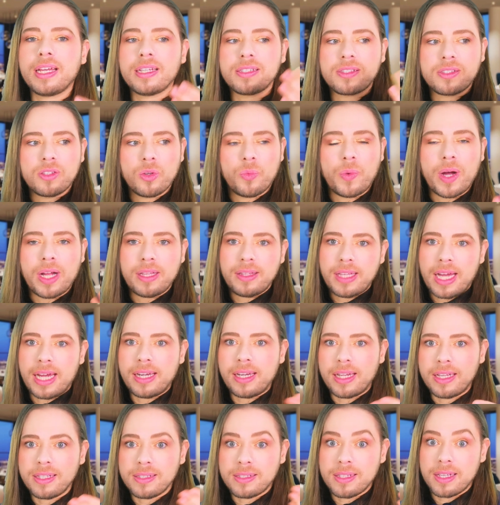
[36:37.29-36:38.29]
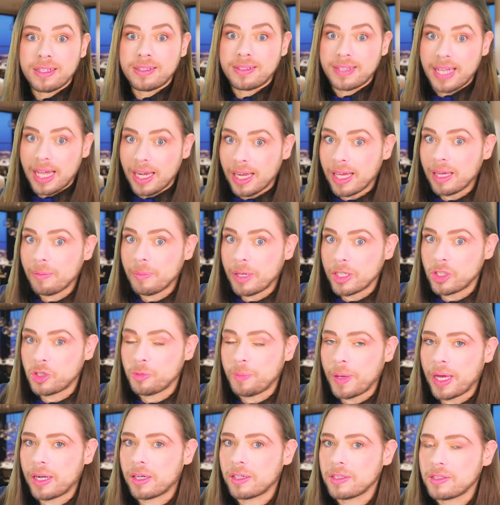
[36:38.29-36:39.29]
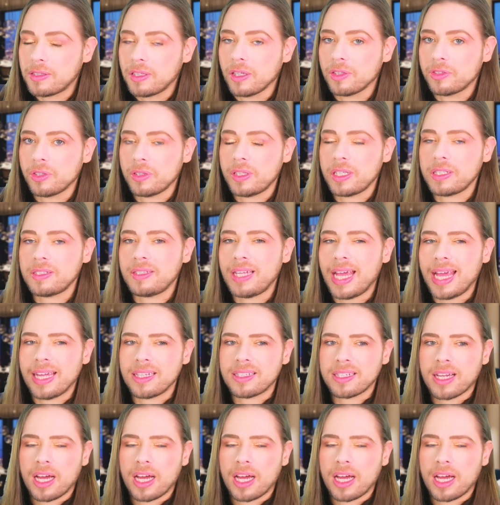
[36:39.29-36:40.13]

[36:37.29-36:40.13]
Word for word: is the one that is selling much better still to this day.